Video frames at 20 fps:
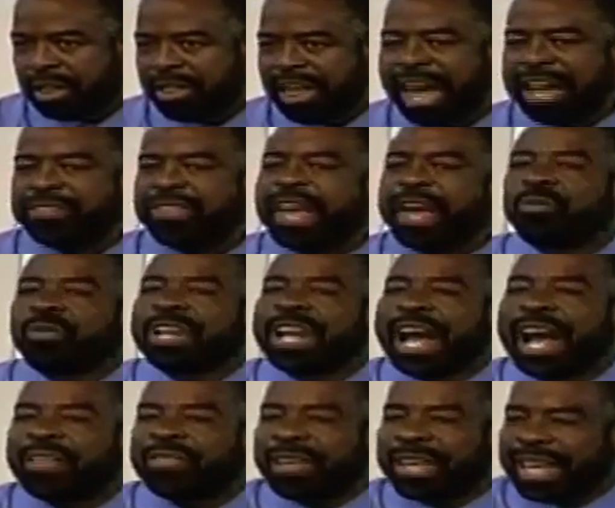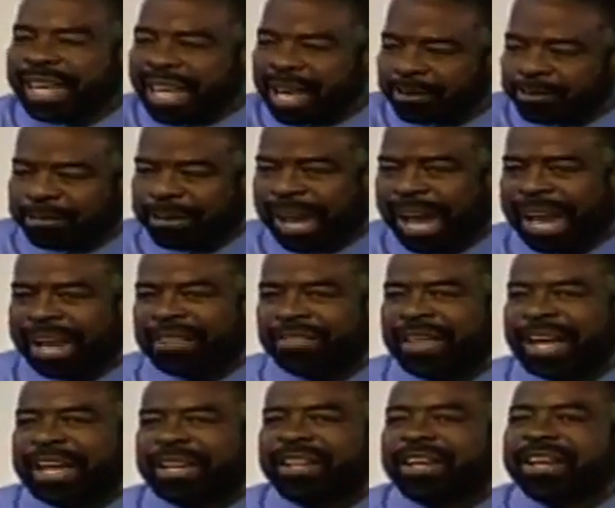that they would have the impact
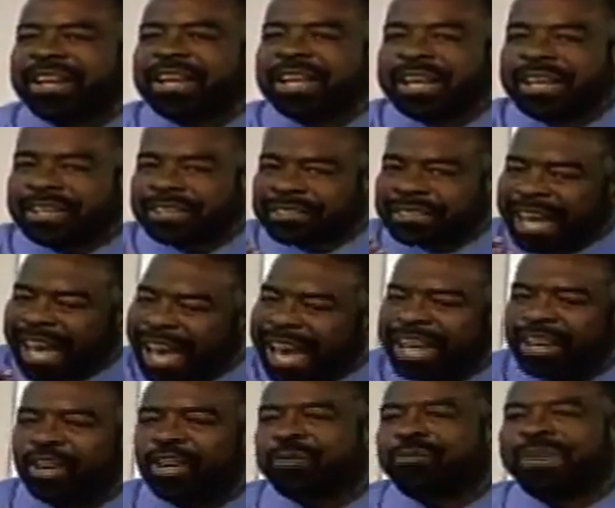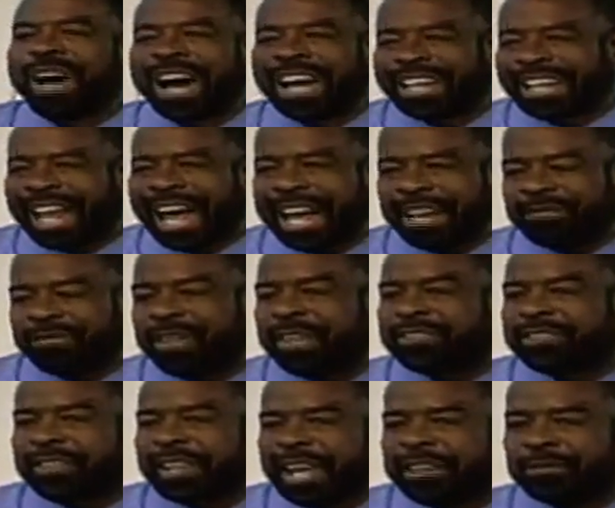that it has had on my life.
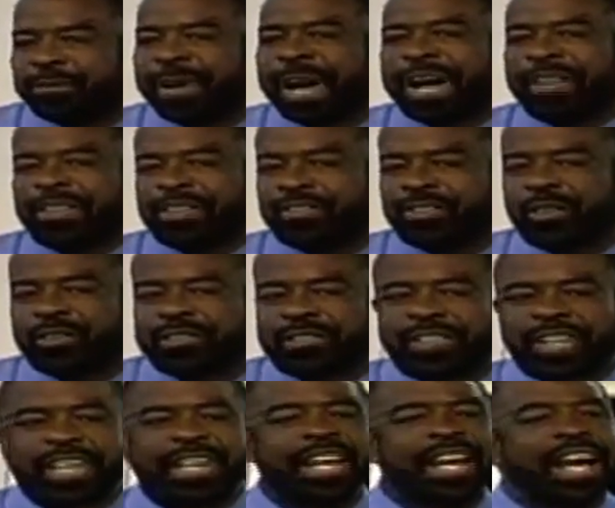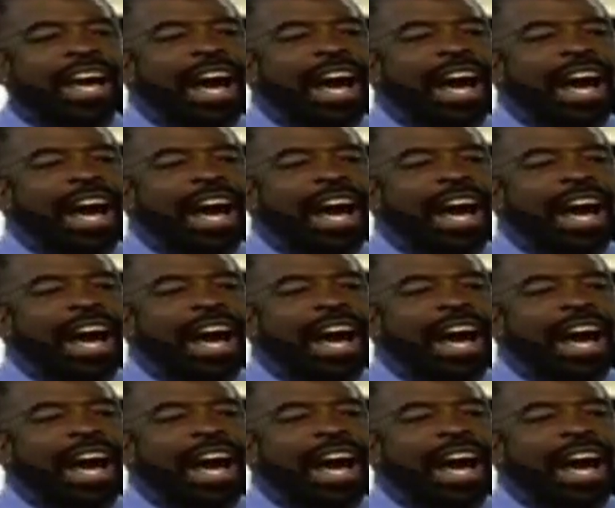This Les Brown that you see,